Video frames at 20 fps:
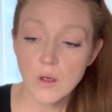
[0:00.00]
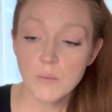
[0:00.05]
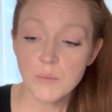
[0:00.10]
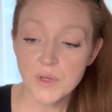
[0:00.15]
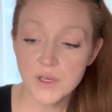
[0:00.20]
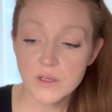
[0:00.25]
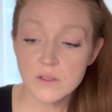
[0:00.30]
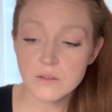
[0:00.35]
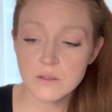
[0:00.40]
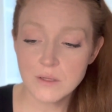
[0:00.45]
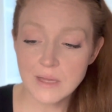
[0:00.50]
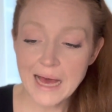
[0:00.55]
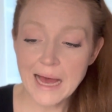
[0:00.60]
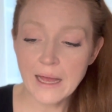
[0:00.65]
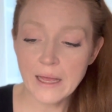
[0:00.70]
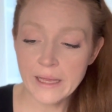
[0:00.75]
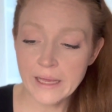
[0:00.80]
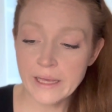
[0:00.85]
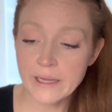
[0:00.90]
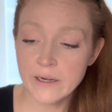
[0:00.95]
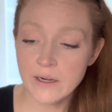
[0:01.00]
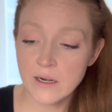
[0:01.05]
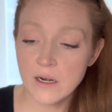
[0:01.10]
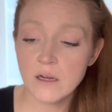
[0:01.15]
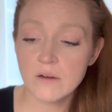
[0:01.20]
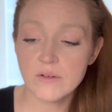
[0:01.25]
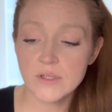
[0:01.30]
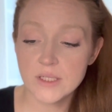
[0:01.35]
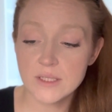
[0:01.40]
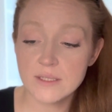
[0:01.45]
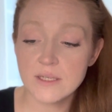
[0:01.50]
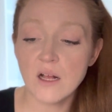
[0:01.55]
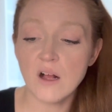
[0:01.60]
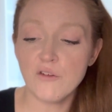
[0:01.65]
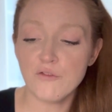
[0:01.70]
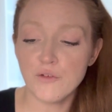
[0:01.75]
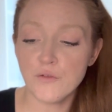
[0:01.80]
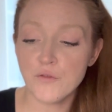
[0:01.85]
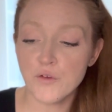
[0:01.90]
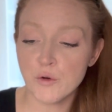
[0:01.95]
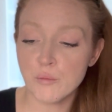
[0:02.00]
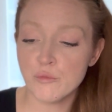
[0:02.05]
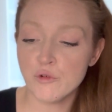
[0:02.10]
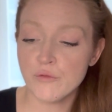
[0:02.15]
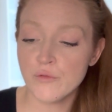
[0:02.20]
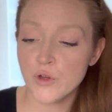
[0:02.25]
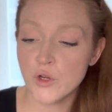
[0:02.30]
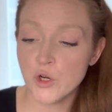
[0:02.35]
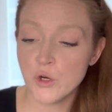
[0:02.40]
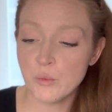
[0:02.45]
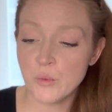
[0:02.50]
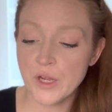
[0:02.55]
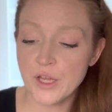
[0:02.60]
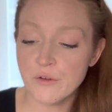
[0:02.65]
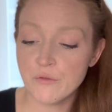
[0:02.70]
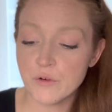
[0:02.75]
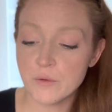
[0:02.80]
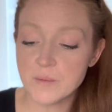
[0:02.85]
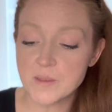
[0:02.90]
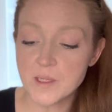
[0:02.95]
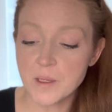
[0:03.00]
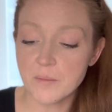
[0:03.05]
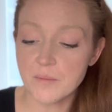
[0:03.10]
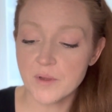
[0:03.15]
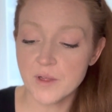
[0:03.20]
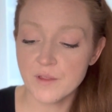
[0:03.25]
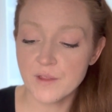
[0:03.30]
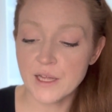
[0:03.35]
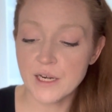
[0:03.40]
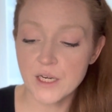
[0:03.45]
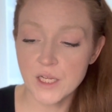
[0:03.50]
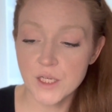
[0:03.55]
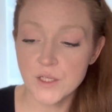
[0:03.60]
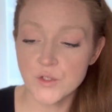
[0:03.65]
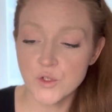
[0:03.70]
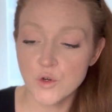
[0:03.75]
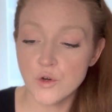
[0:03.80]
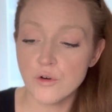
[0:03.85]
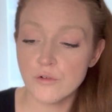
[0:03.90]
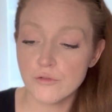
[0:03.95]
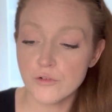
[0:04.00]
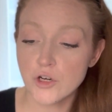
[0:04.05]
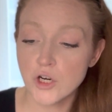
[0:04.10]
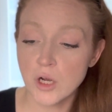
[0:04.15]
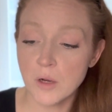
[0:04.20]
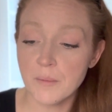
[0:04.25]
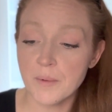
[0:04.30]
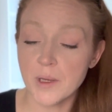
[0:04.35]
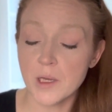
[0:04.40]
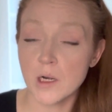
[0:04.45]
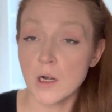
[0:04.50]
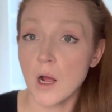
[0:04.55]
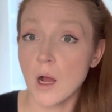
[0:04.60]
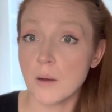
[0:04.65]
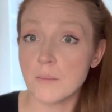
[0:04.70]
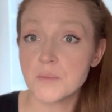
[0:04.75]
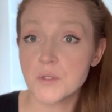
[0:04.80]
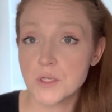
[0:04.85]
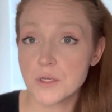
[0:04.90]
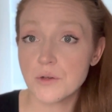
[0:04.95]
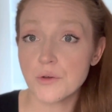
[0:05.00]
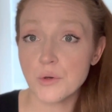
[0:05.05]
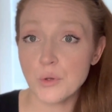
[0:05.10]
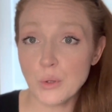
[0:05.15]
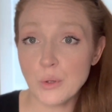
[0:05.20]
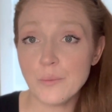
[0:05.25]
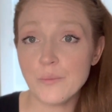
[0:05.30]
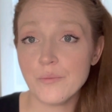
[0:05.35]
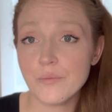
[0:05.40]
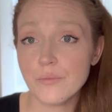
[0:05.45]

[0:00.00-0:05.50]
Because that in and of itself, if you're moving away from something, that is overcoming an obstacle.